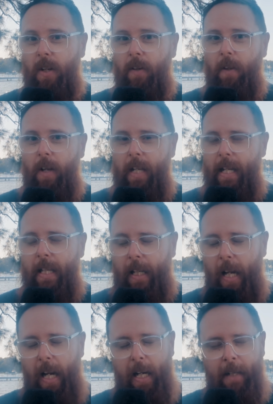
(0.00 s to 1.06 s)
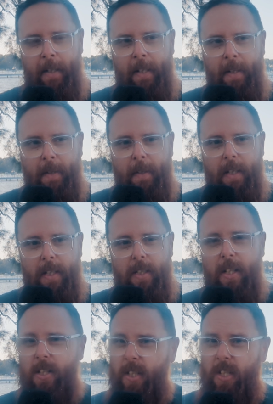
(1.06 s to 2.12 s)
in the car,
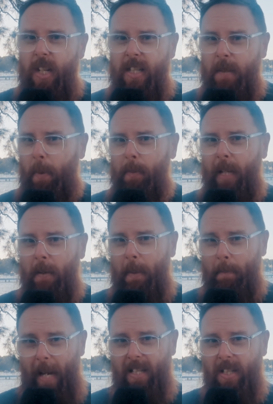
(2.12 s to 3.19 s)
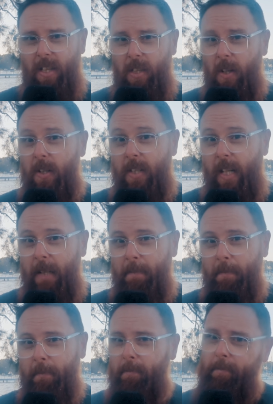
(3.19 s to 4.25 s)
you'd suggest they're probably going to be best third team,
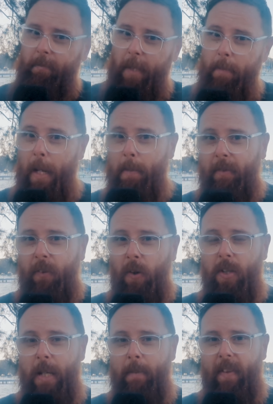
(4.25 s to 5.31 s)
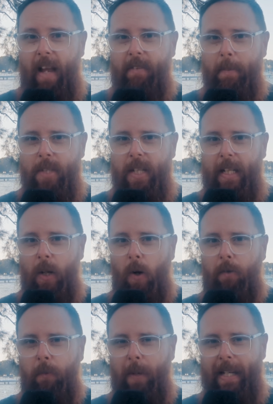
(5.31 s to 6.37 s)
maybe fourth team if they're having a particularly
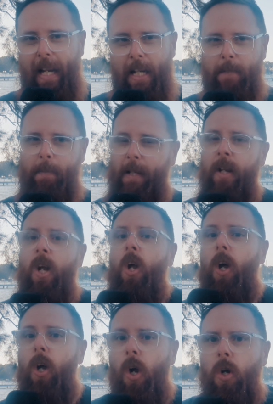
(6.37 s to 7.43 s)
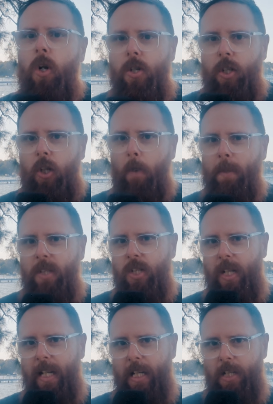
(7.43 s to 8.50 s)
off weekend, but who knows? The
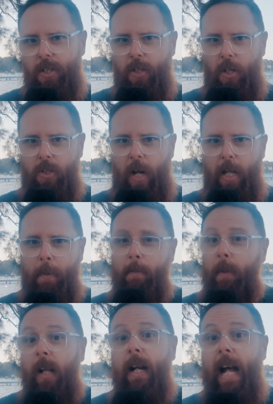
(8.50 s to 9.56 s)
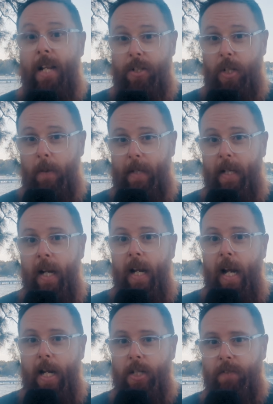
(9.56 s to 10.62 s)
competition is so tight at the moment. McLaren has to go in
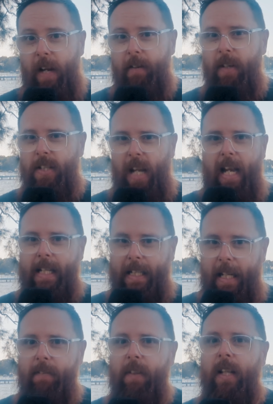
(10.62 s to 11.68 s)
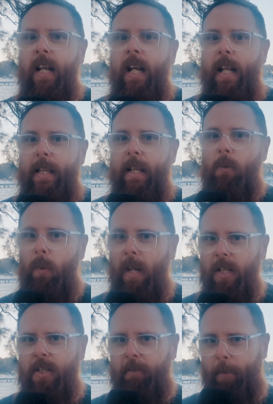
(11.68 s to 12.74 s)
as favourites, and given their
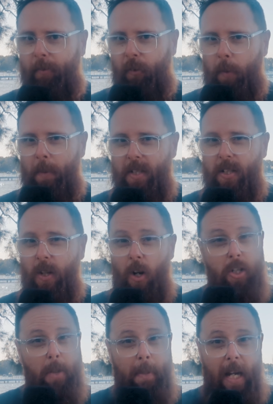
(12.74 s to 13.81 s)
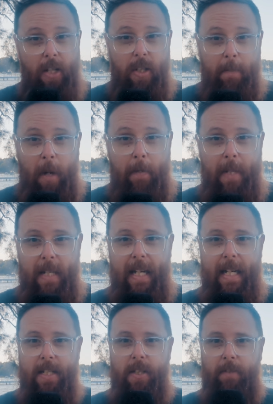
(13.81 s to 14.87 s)
relative performance, Oscar Piastri, in my opinion,
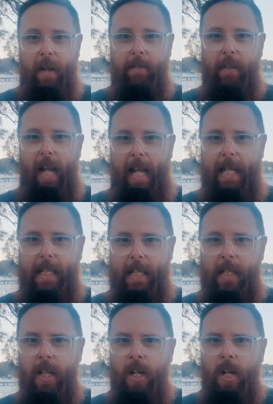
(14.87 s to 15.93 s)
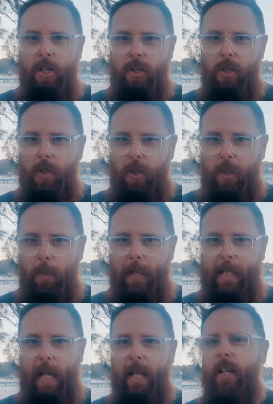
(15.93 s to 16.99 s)
is the favourite heading in to the
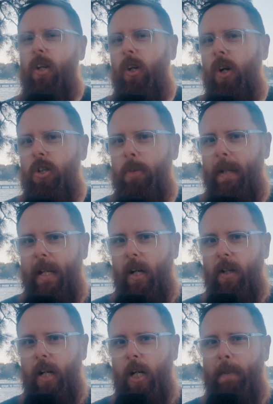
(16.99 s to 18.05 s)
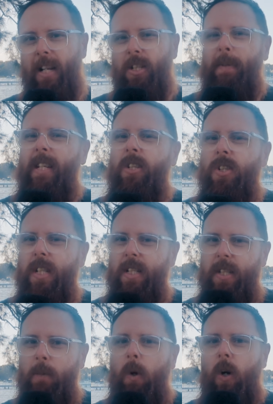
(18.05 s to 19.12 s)
weekend. Lando Norris will be there or thereabouts. It'll be interesting to
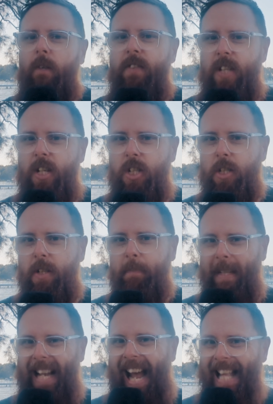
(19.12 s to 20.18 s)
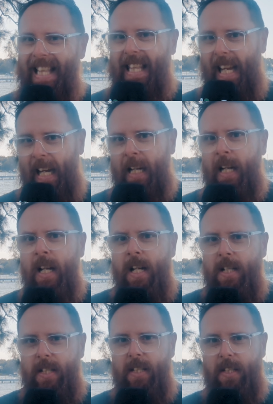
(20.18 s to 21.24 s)
see what conversations have been had there
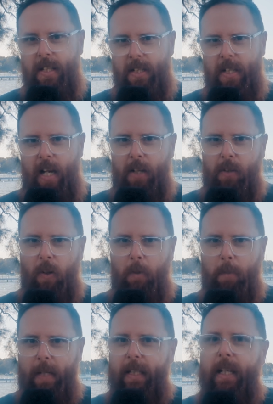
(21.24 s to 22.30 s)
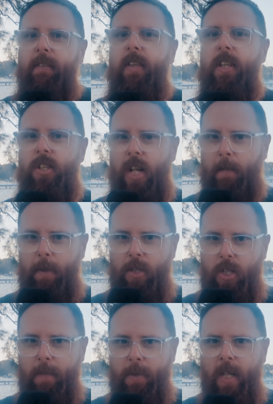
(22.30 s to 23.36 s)
since the Italian Grand Prix, given the
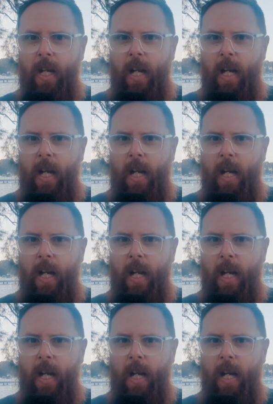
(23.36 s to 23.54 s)
championships